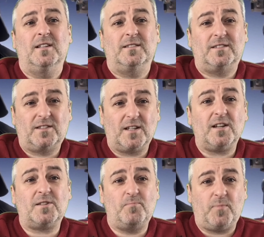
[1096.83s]

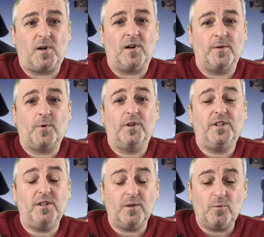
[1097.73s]
Just buy what
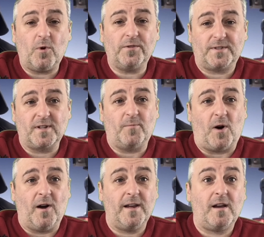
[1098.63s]
you want to
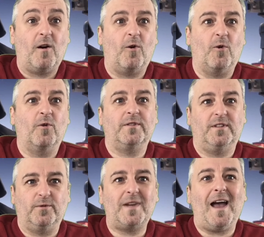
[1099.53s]
buy, or you
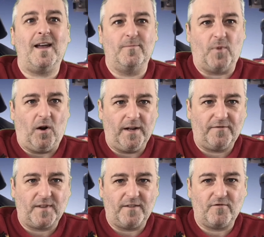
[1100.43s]
can buy if
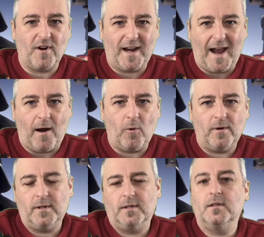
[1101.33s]
they've run out,
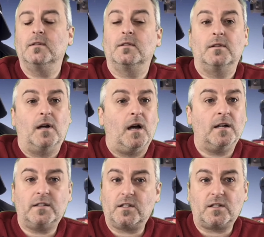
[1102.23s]
and
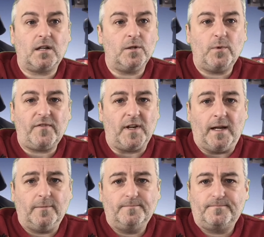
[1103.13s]
just go with it.
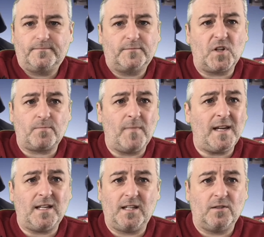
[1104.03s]
Just make
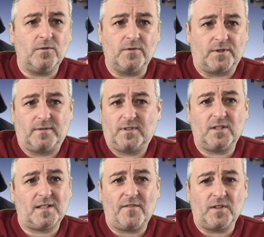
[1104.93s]
it yours. Just
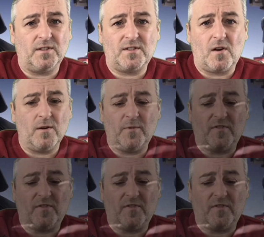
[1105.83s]
have a good time with it.